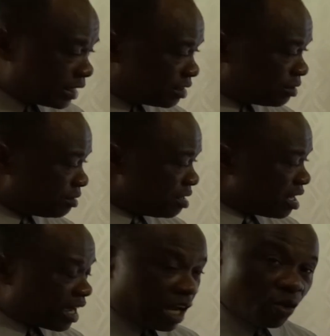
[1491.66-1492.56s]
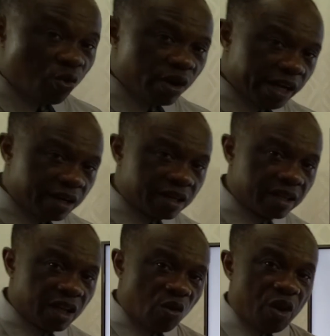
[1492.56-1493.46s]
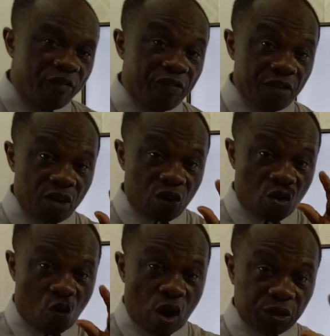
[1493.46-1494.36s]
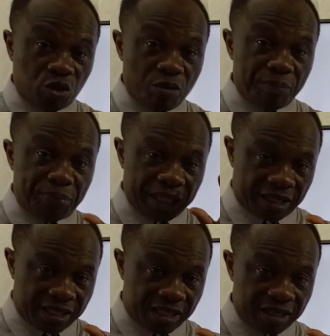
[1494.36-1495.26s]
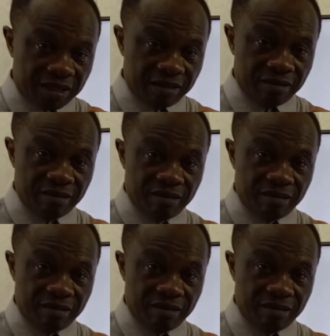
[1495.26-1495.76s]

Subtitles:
that can work with quantum bits.